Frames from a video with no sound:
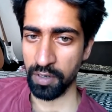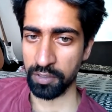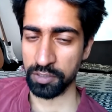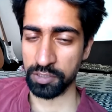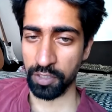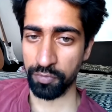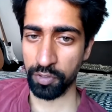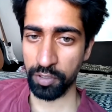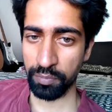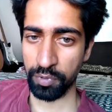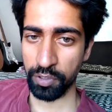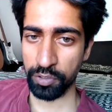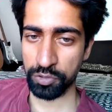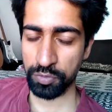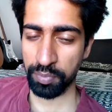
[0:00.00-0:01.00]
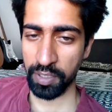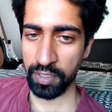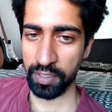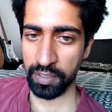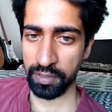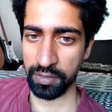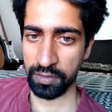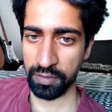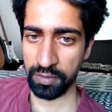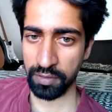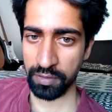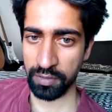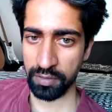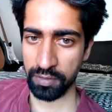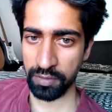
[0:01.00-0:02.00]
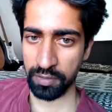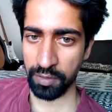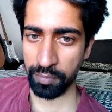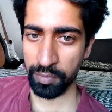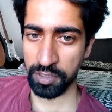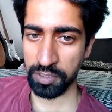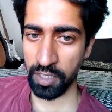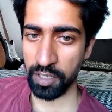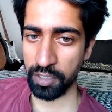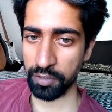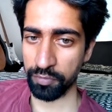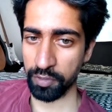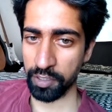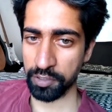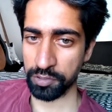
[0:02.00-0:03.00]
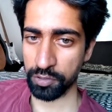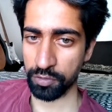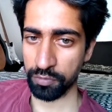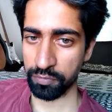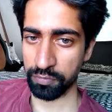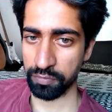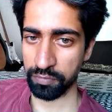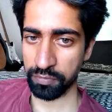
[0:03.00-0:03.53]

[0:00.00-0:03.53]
And the suffering produced by the misidentification of